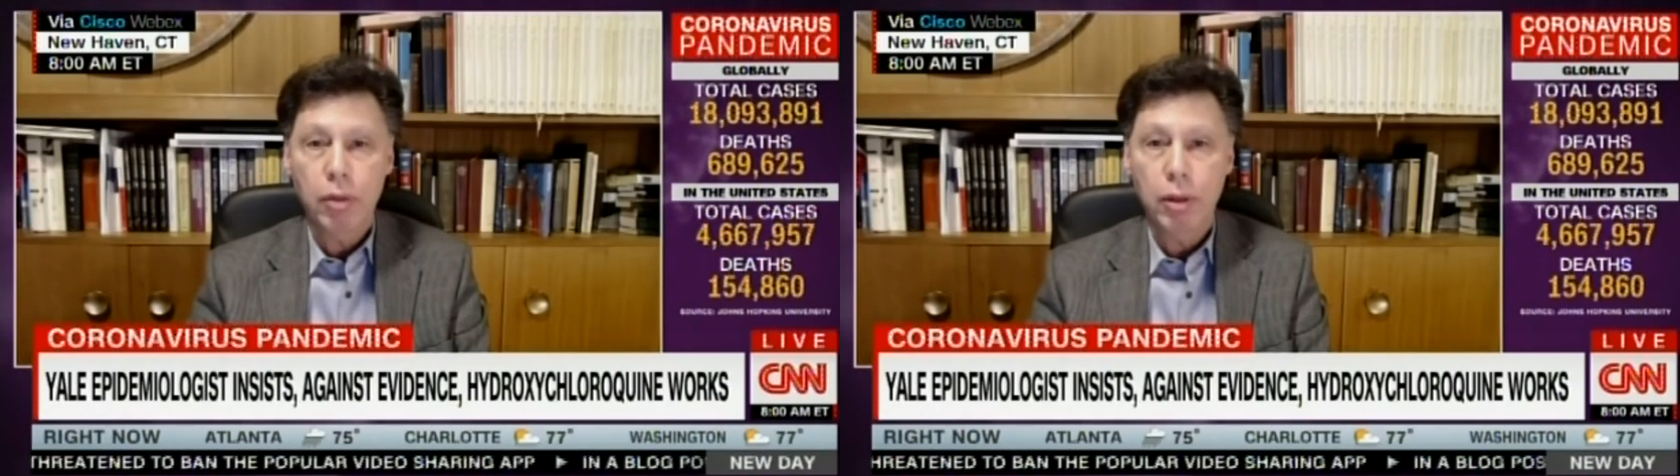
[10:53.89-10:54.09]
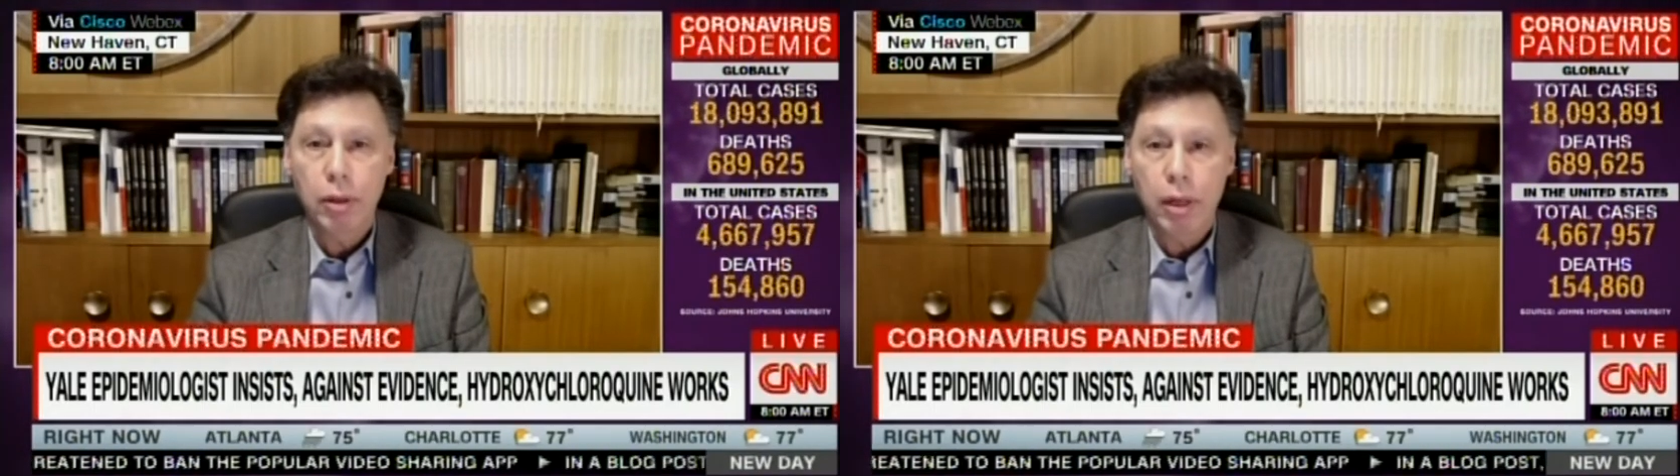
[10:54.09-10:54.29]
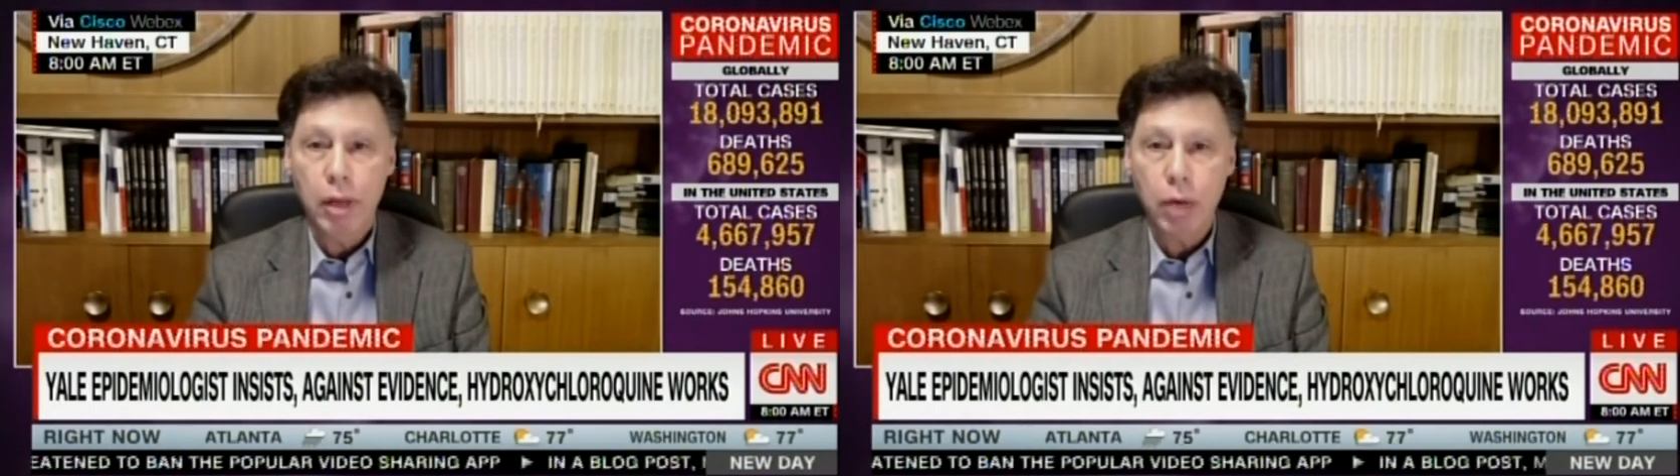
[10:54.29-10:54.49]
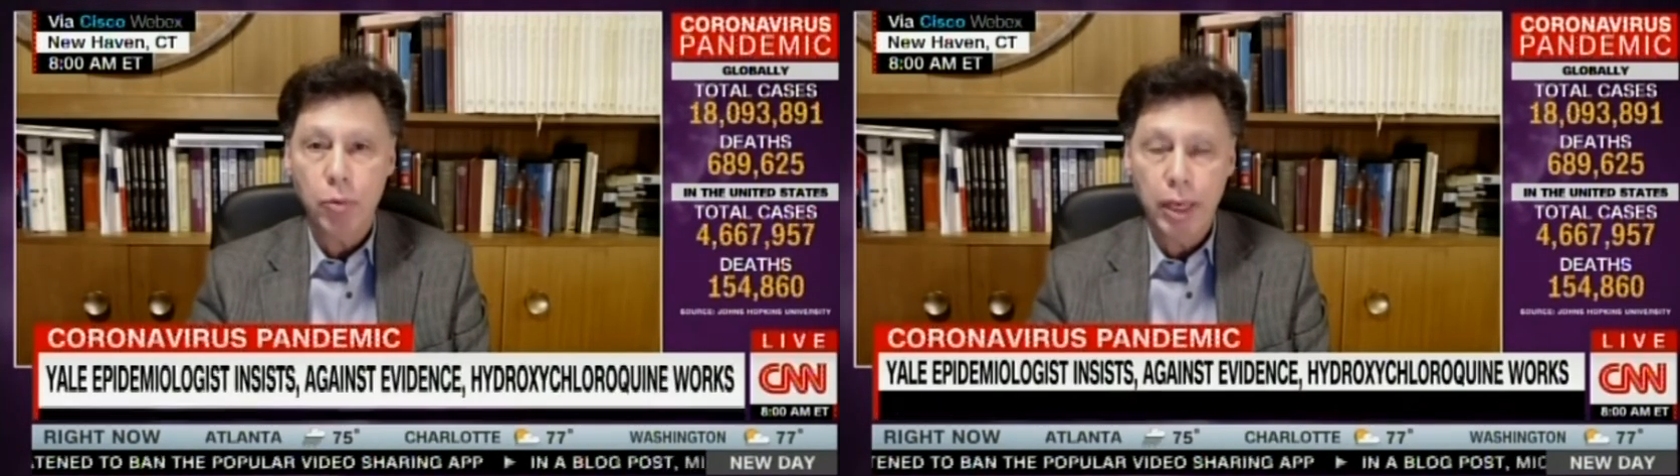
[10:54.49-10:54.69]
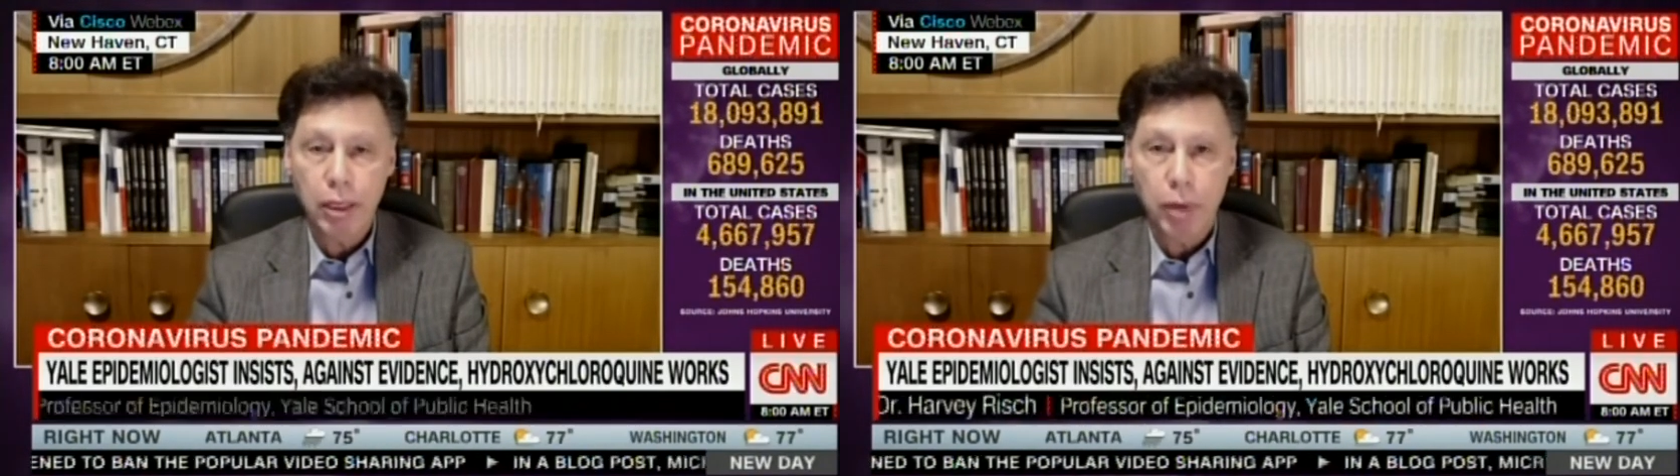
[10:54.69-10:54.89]
not
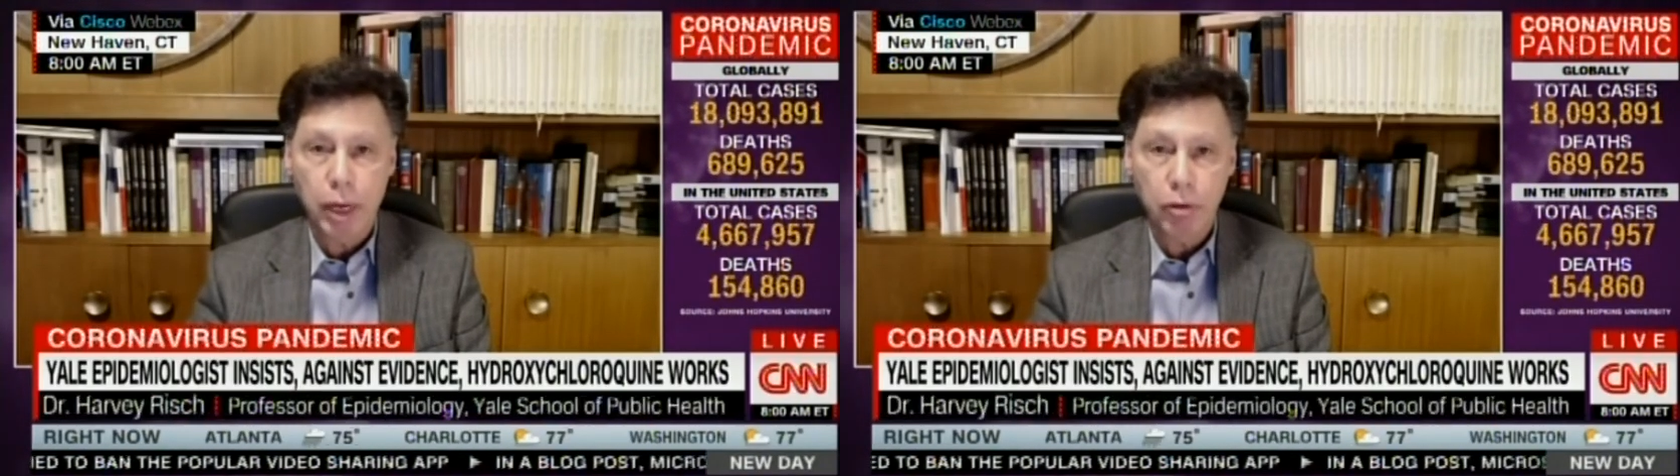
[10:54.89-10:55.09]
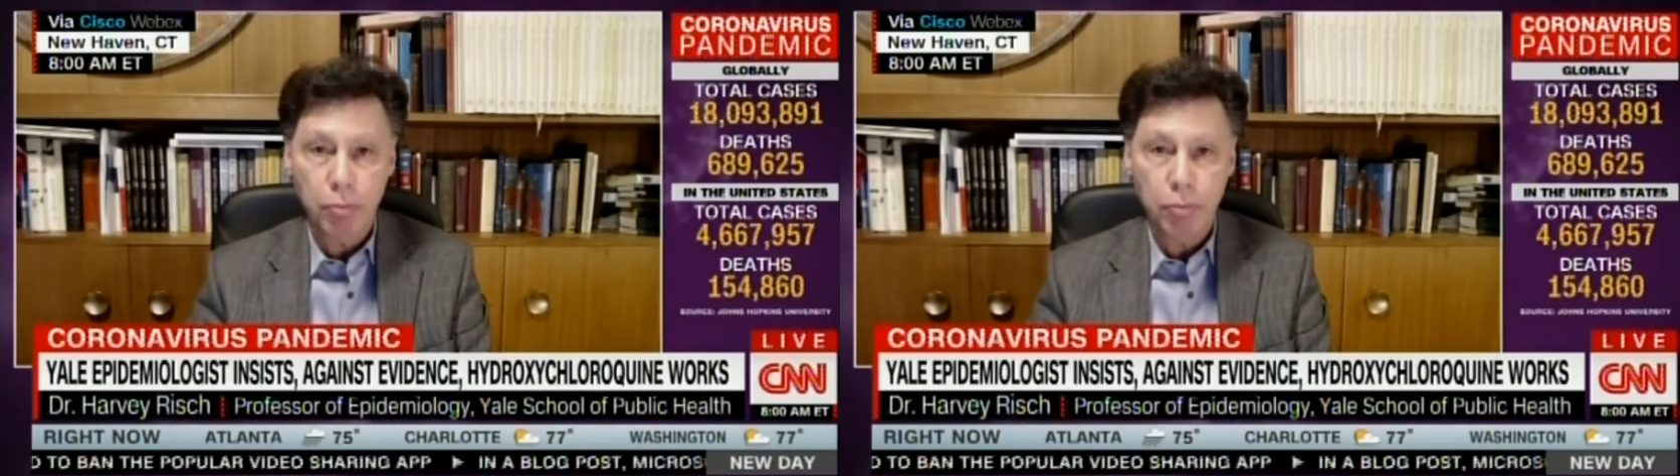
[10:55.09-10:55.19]
randomized,